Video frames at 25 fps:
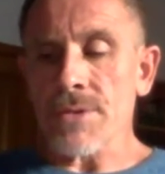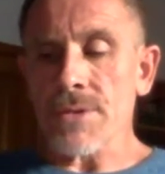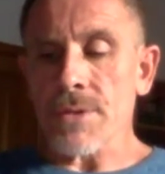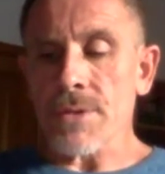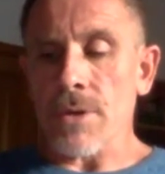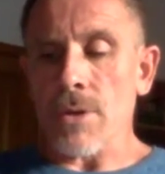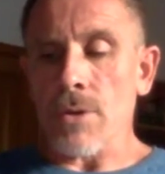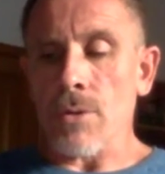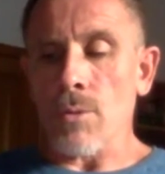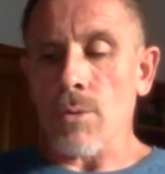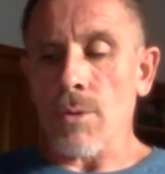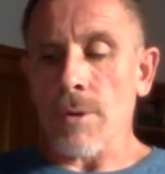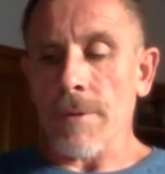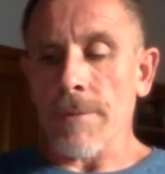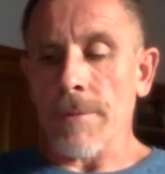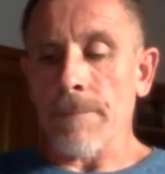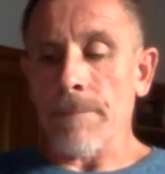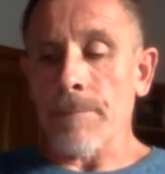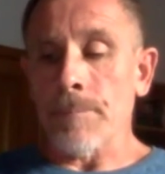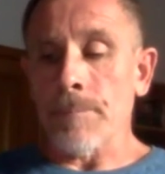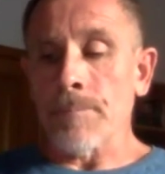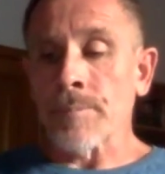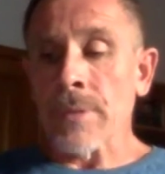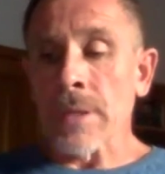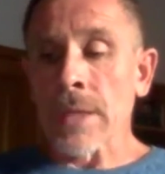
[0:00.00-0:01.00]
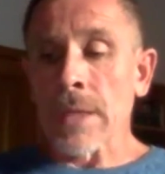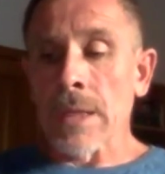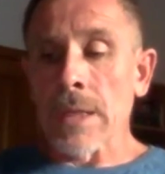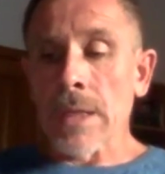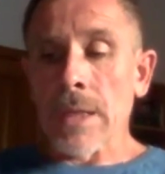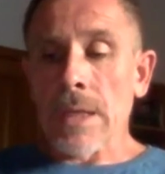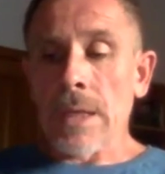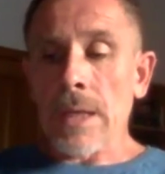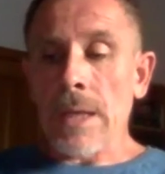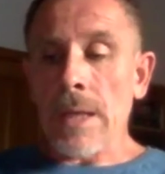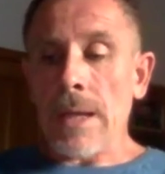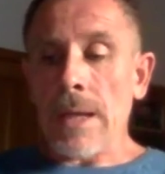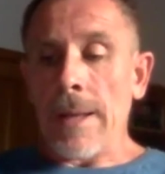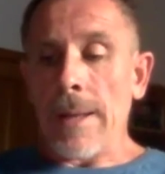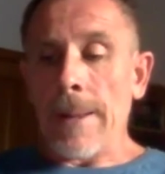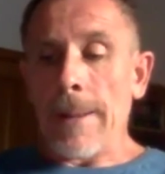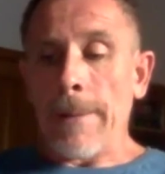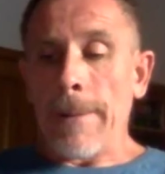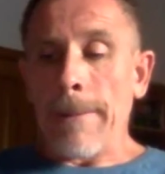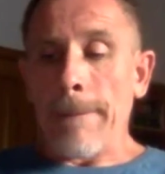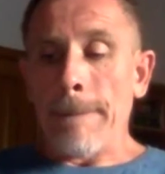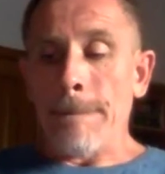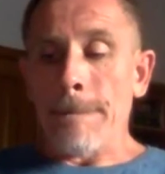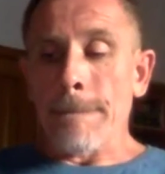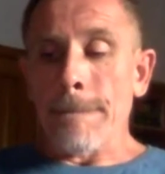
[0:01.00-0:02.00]
So
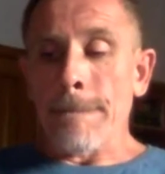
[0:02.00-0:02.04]
I